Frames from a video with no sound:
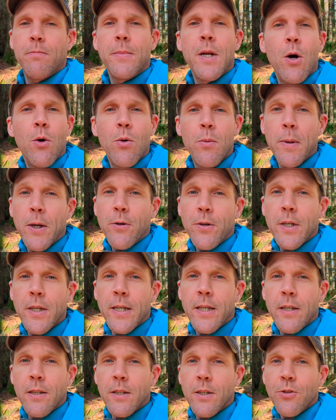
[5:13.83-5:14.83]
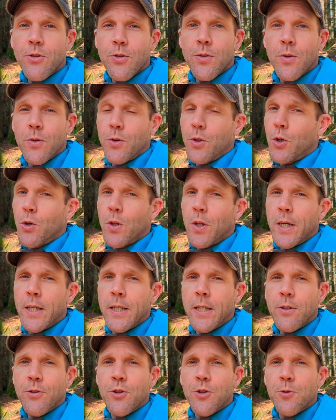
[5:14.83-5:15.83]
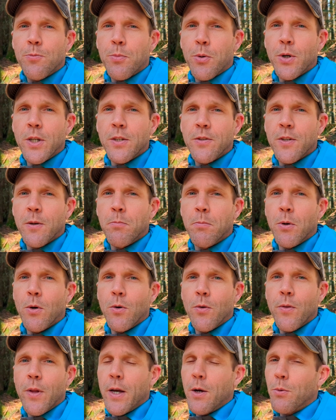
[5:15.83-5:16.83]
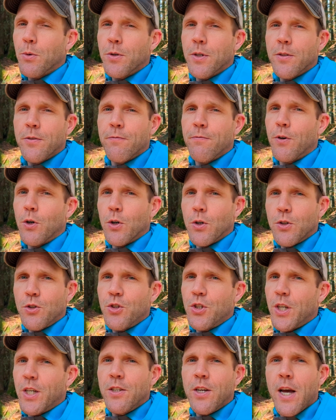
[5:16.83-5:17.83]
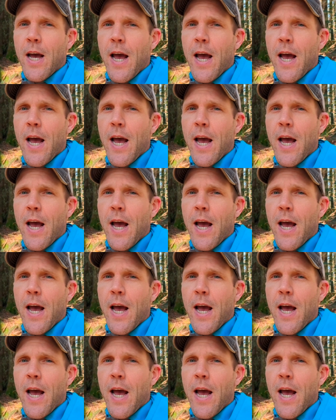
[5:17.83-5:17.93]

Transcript: Now, American English, their lineage is pretty simple. They were just Virginia